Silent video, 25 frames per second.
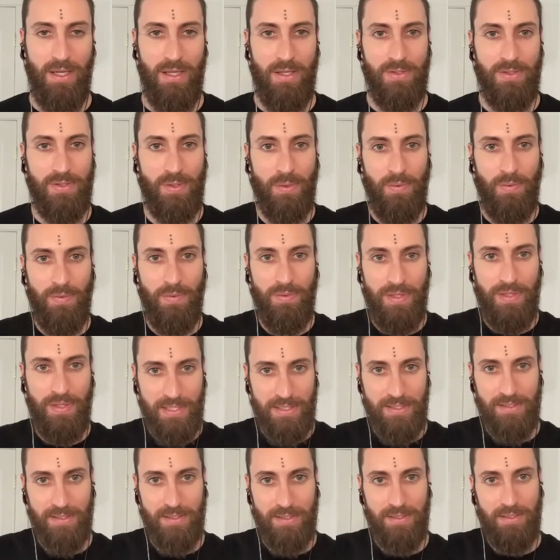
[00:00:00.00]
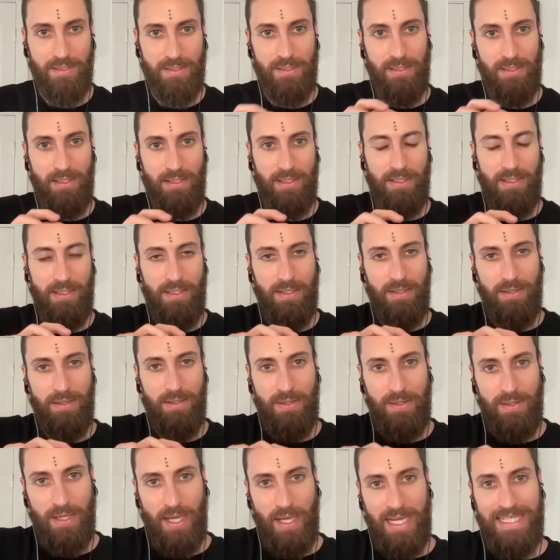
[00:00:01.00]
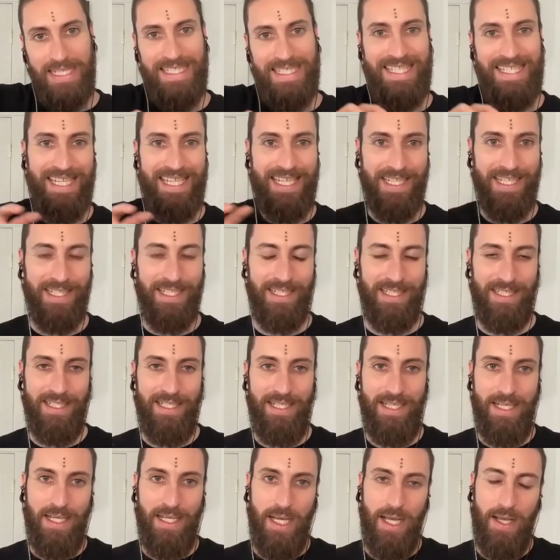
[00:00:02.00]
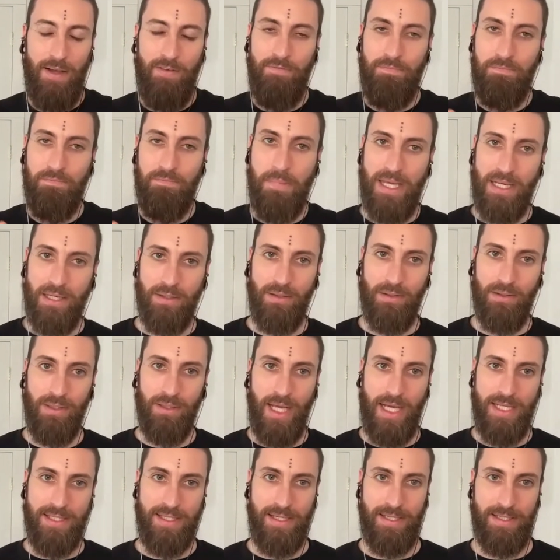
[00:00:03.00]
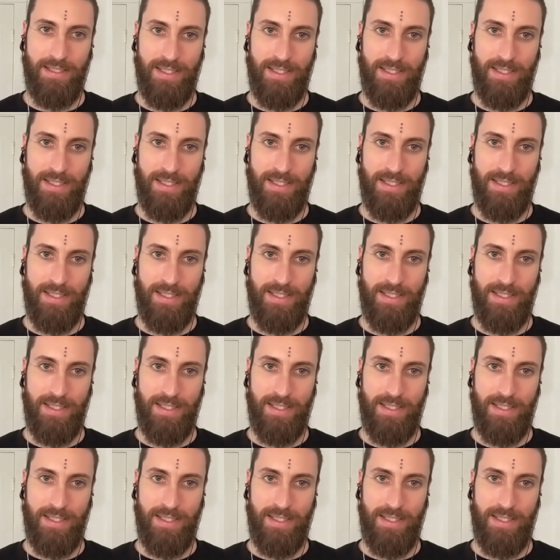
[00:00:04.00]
So this idea of medicalizing